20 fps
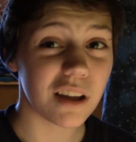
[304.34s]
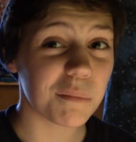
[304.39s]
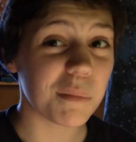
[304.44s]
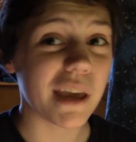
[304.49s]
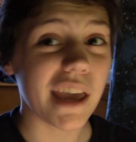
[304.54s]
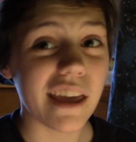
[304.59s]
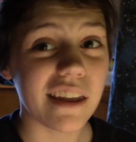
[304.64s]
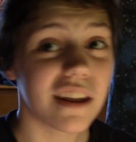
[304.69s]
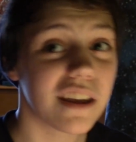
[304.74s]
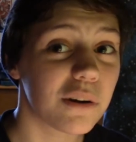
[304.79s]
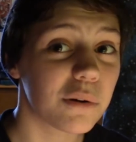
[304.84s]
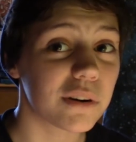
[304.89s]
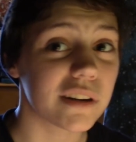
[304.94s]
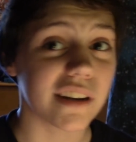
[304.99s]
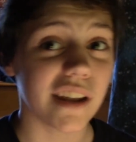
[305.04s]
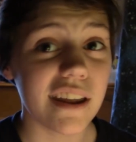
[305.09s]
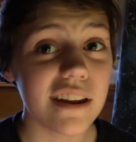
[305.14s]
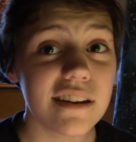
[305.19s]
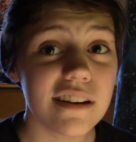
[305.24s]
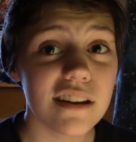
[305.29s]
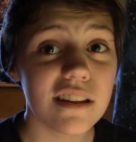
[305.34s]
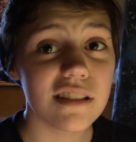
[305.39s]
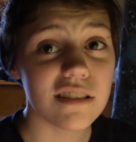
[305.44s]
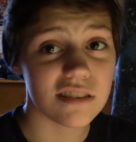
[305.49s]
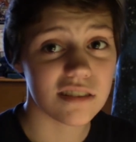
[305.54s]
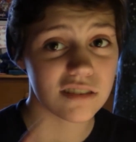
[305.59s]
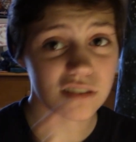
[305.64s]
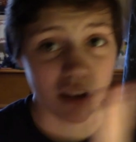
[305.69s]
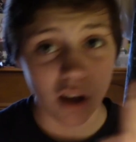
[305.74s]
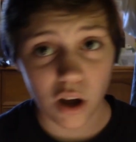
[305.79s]
my hand-eye coordination,
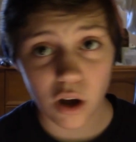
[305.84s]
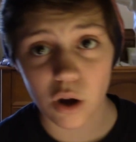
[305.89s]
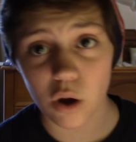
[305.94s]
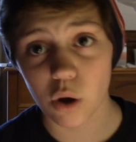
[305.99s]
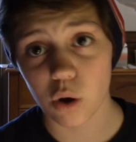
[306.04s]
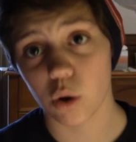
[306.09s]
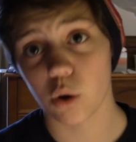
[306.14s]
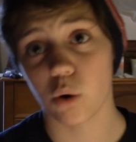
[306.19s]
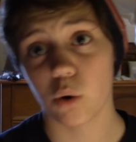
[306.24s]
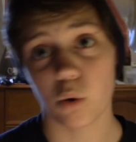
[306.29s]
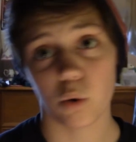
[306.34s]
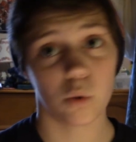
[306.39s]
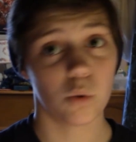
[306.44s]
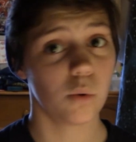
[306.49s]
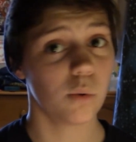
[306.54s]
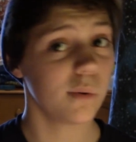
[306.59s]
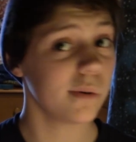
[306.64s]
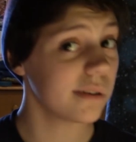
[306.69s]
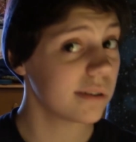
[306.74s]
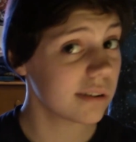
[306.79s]
so